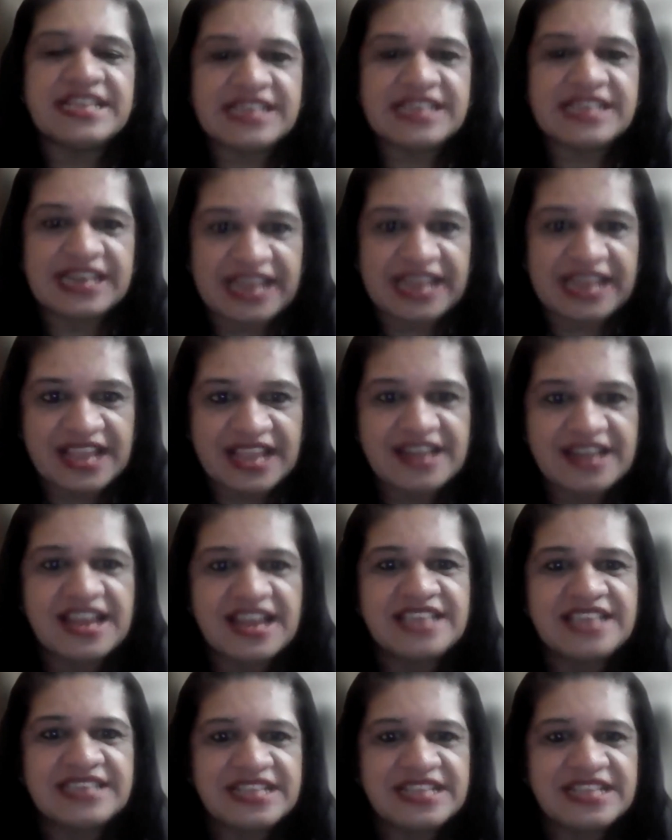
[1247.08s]

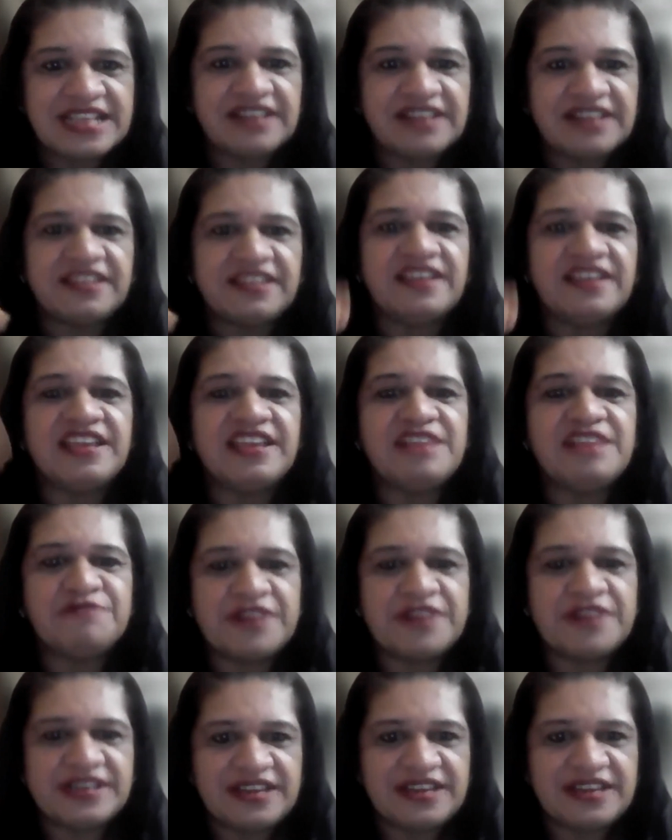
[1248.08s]
recognizing that the
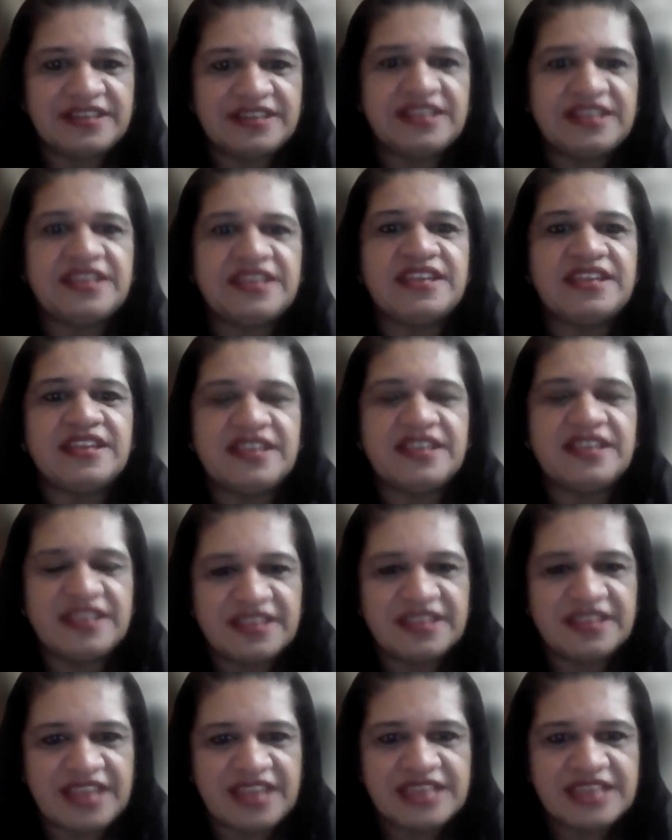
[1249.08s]
infertility
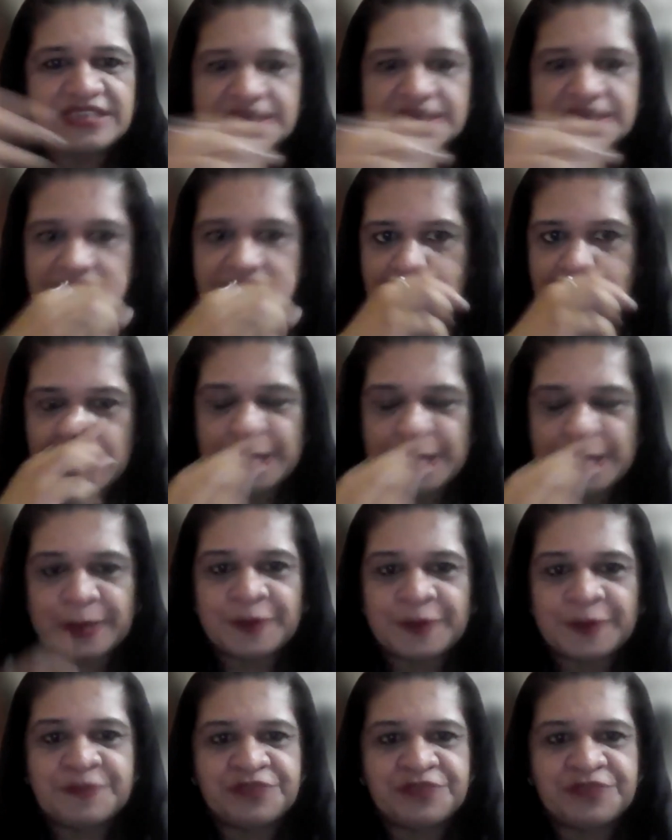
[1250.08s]
cases are
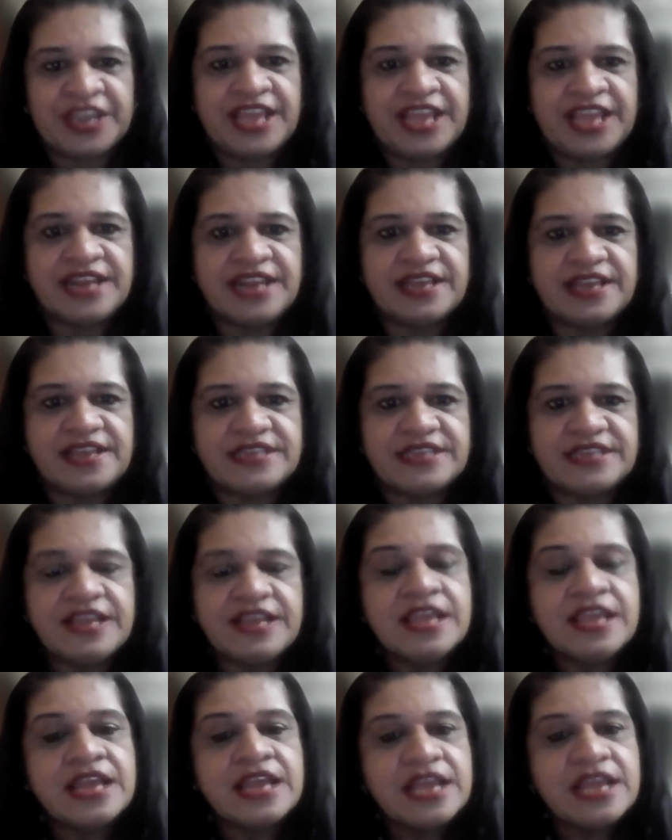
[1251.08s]
the increasing
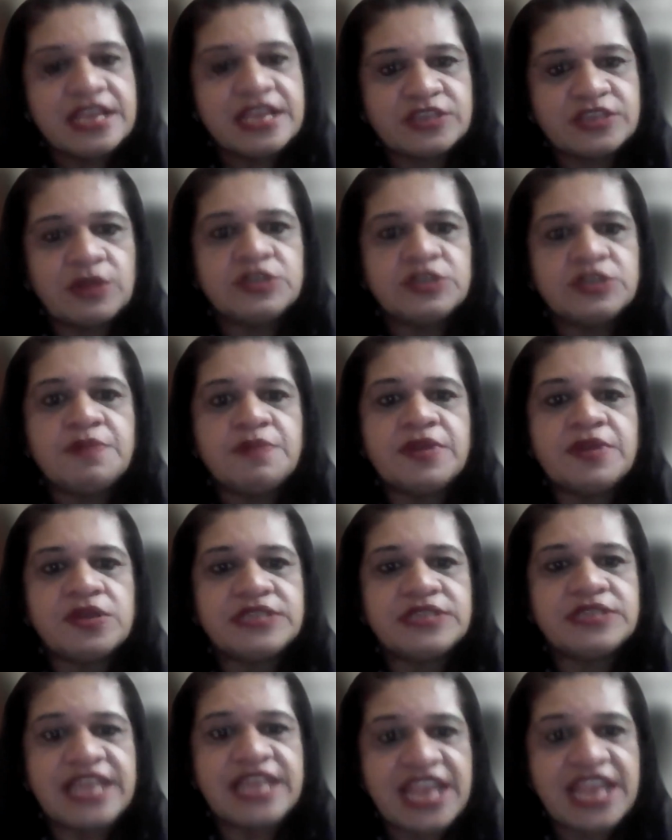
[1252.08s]
is also
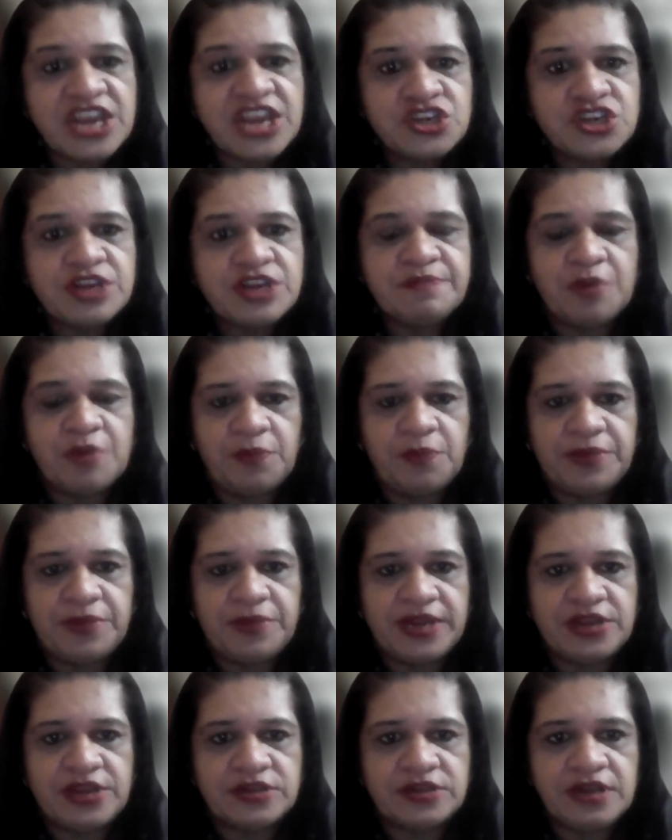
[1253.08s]
because the Asian
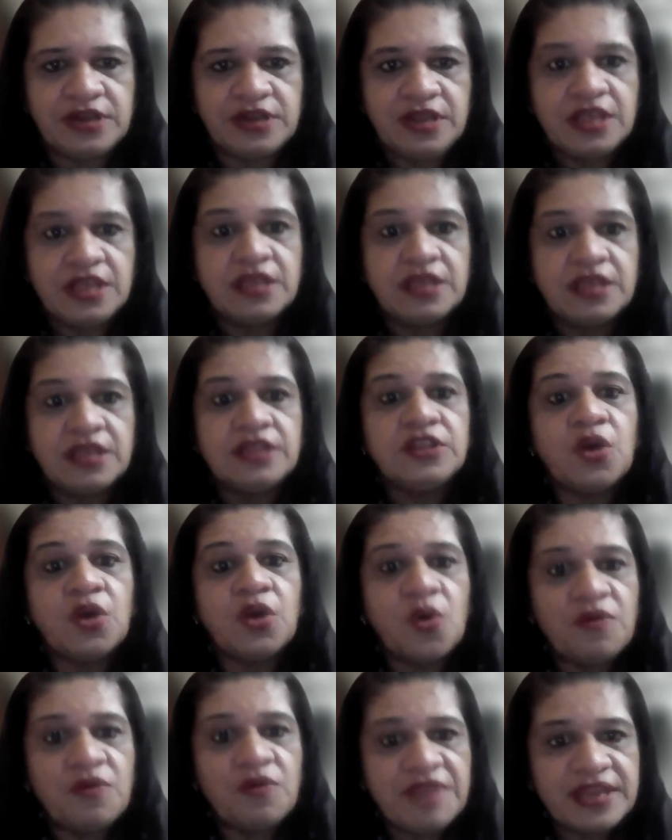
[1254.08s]
population, the
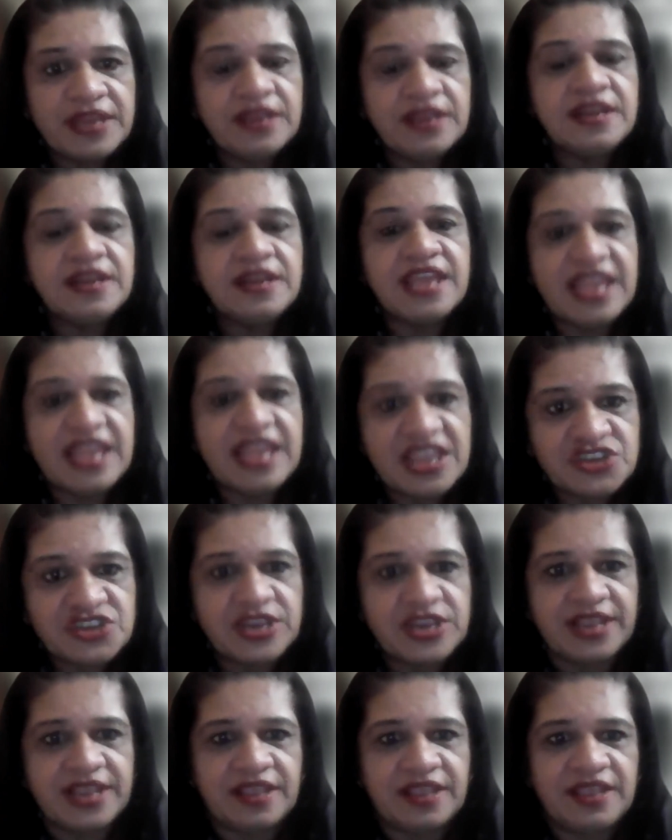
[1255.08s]
ovarian
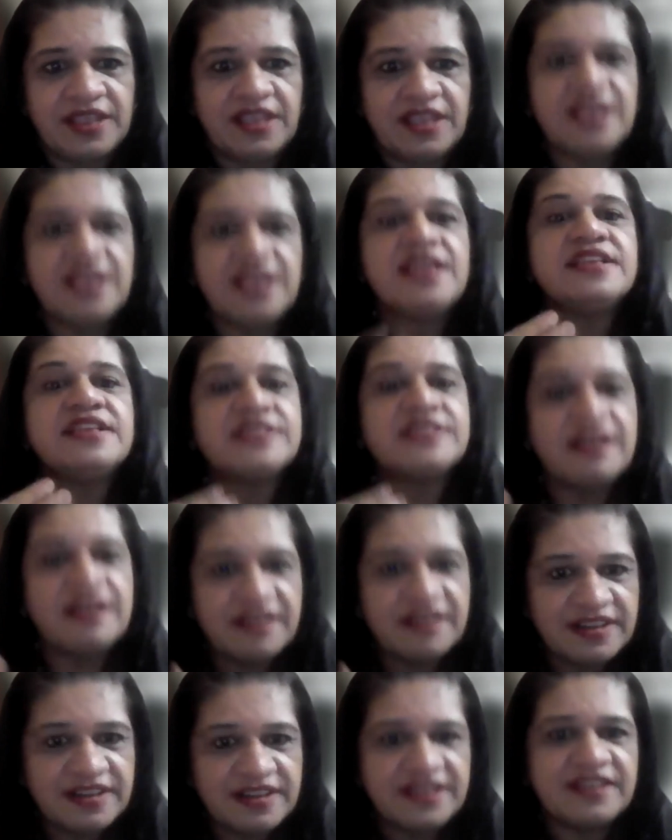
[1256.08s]
aging is
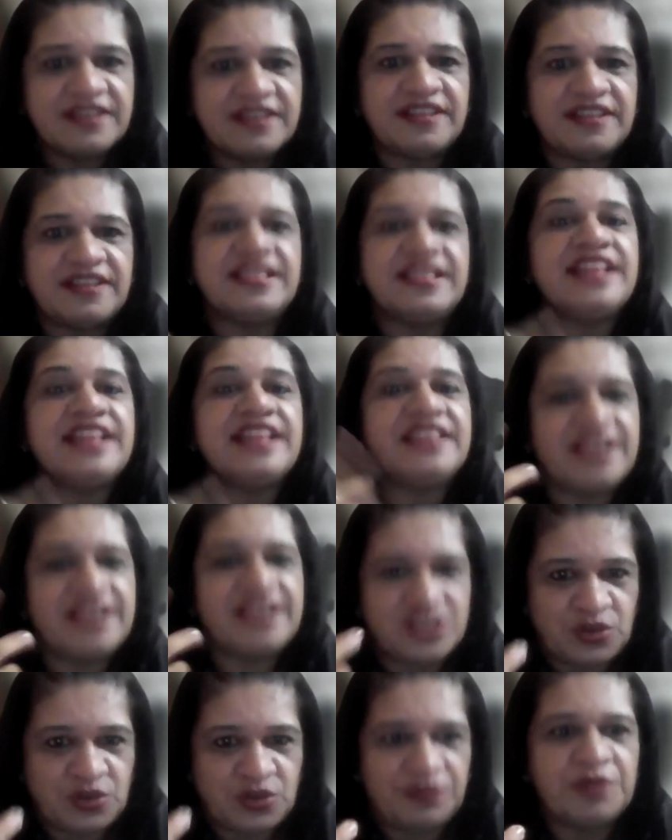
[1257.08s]
earlier than the
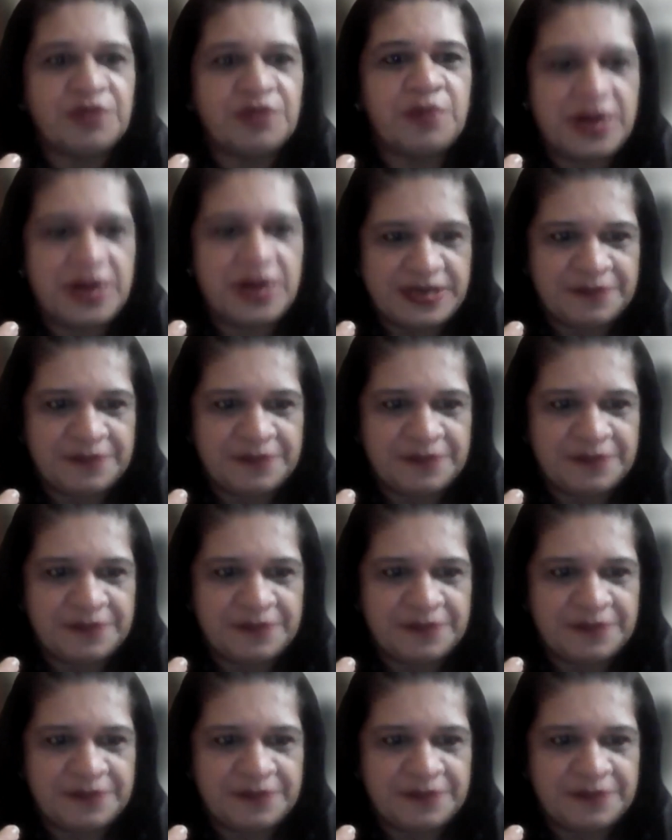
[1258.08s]
rest of the world.